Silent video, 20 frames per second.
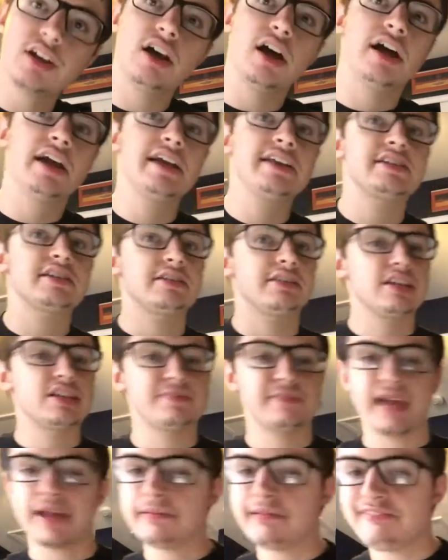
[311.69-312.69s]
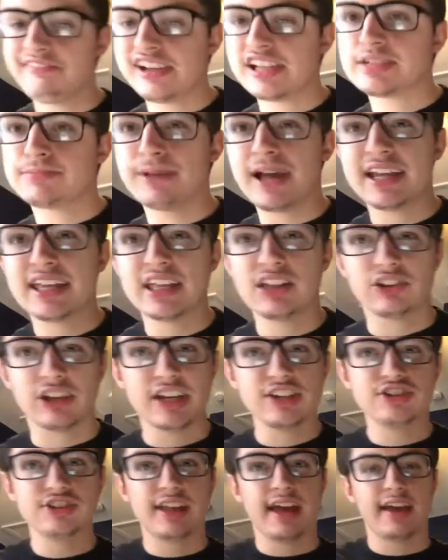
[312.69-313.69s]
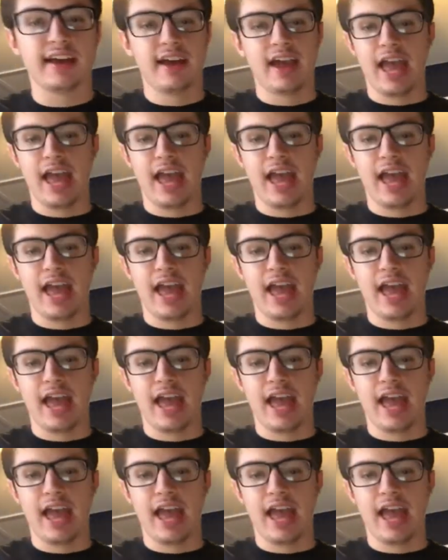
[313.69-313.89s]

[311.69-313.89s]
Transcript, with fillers: against this babyface Becky Lynch that